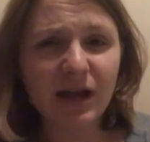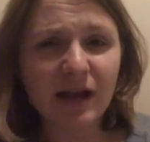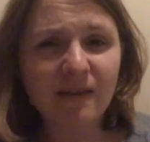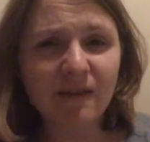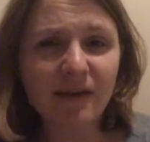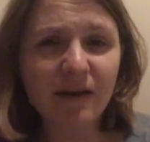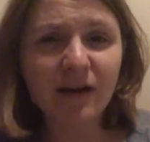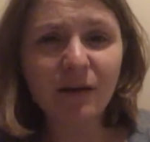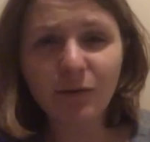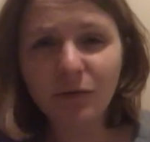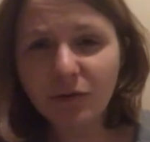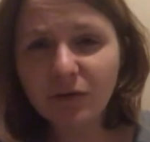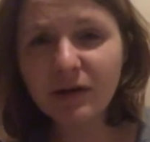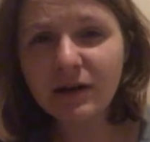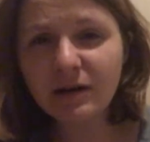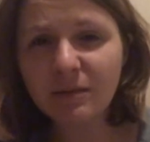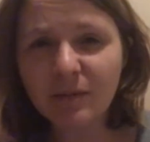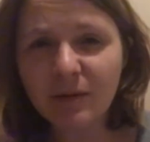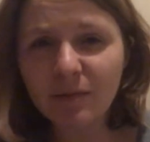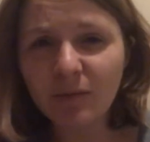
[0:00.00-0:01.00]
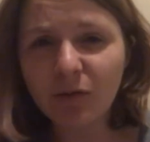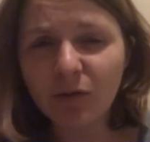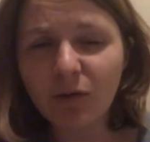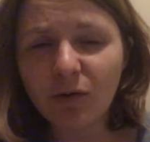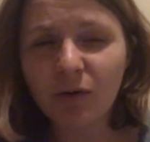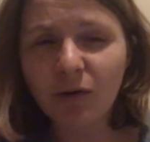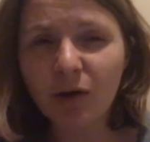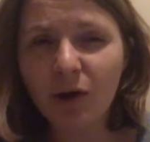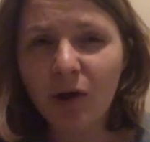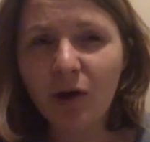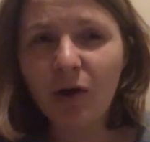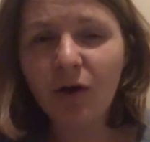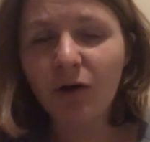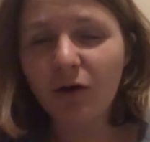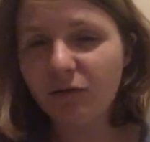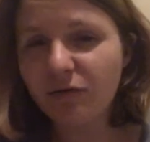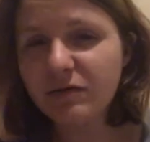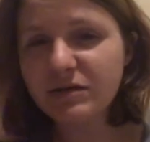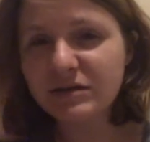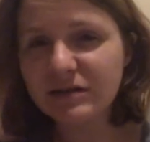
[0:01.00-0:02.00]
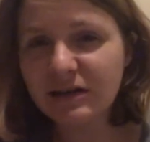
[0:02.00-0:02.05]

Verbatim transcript: and then I will read a bit more of The